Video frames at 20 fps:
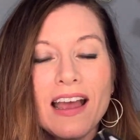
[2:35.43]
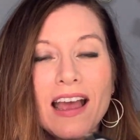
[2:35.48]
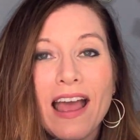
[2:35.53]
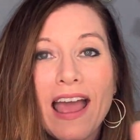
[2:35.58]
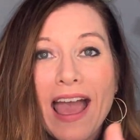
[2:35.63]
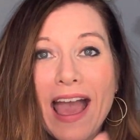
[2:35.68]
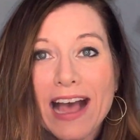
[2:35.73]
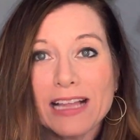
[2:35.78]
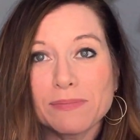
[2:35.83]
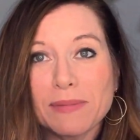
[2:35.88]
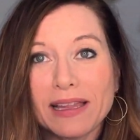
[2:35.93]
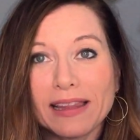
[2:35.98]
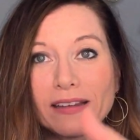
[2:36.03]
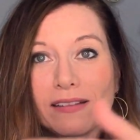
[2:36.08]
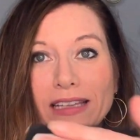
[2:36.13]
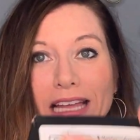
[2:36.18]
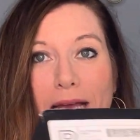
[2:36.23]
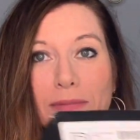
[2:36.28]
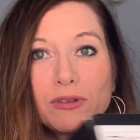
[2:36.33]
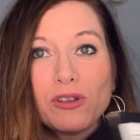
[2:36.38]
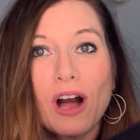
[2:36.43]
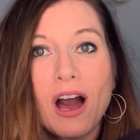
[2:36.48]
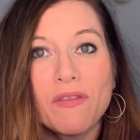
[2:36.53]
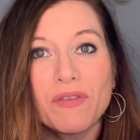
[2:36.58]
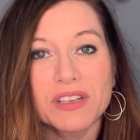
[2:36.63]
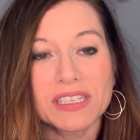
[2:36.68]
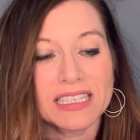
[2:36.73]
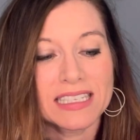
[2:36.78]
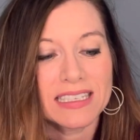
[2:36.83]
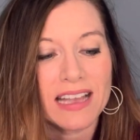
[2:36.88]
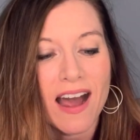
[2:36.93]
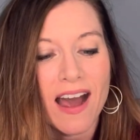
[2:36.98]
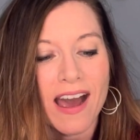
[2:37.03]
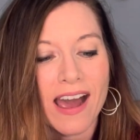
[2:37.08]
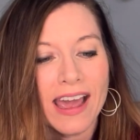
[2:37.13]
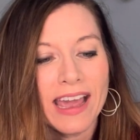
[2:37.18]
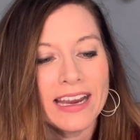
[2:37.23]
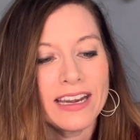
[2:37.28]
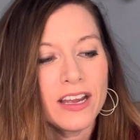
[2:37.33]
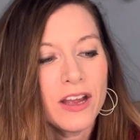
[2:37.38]
It has my little label on the
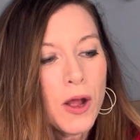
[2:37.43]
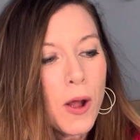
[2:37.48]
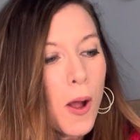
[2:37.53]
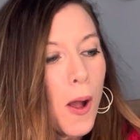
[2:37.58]
side.